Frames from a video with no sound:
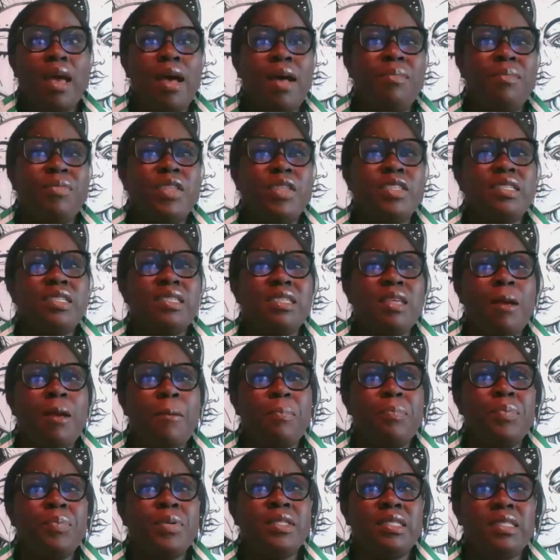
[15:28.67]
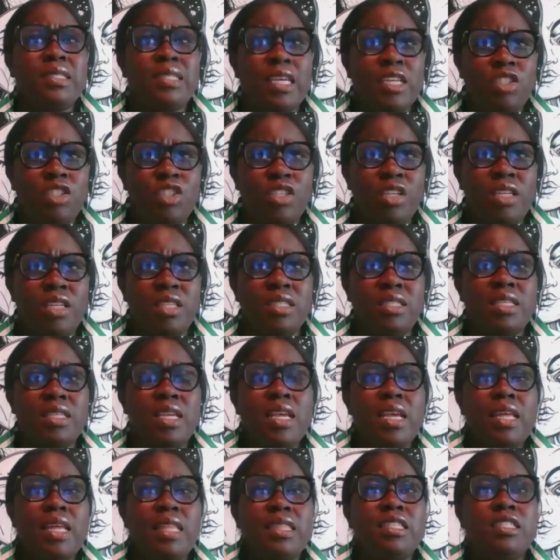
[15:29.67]
This is our possessions.
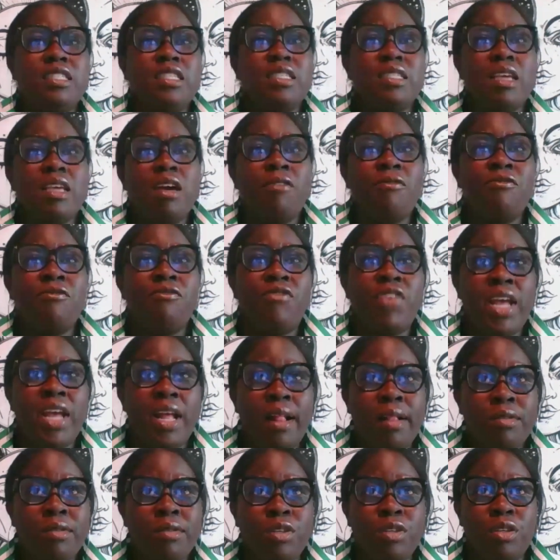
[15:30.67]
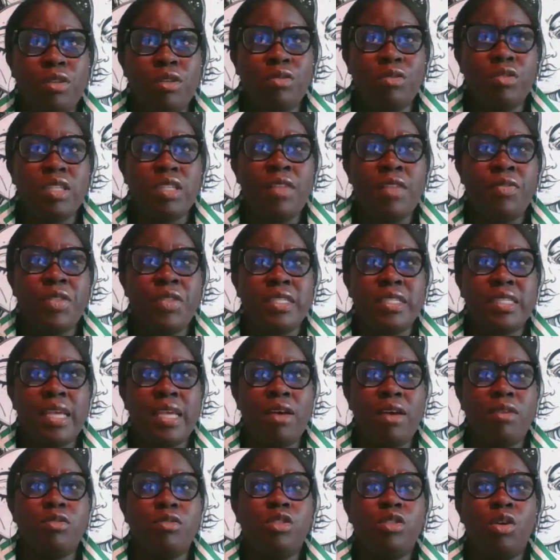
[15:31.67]
This is our values in this
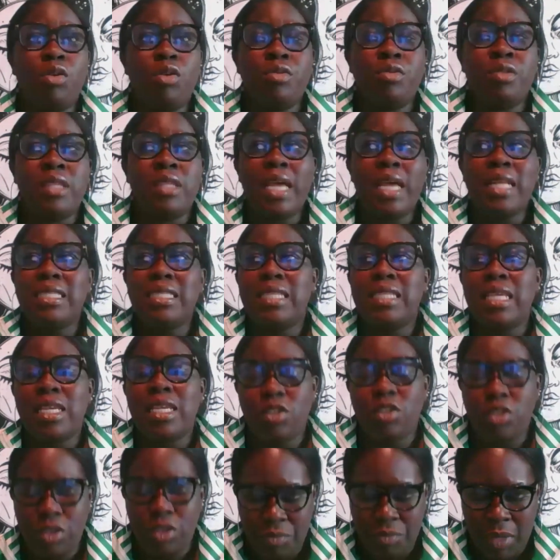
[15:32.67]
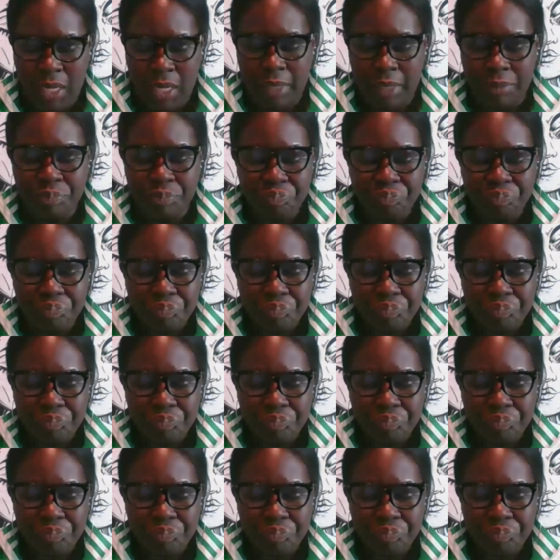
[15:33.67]
house. So that says to me,